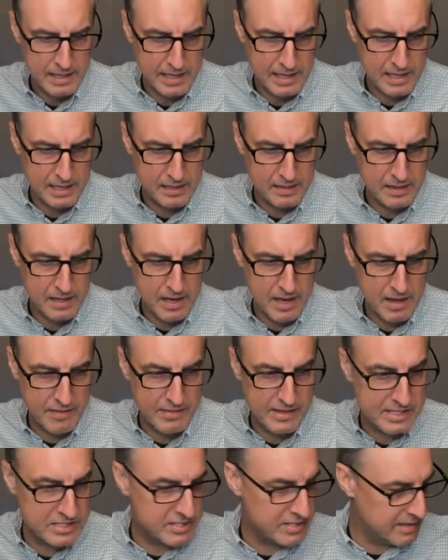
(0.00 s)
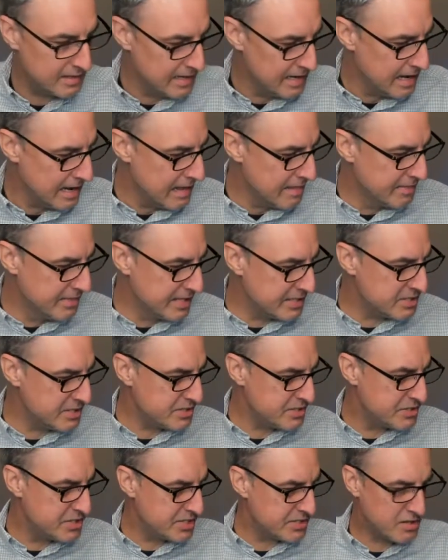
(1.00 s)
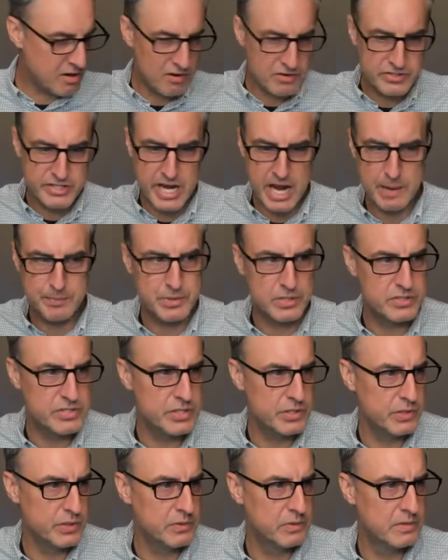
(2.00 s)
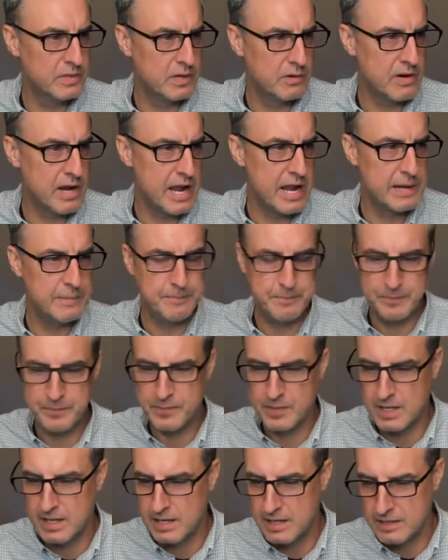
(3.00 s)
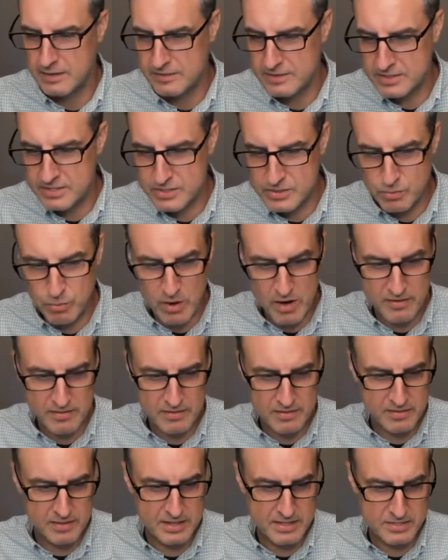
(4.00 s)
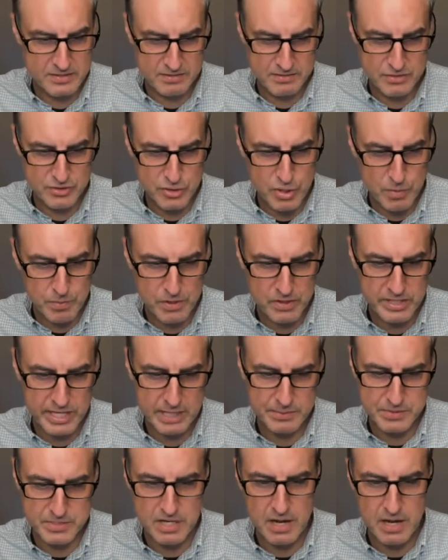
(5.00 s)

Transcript: and uh, this this is just on chapter two. Okay, this is where this super deep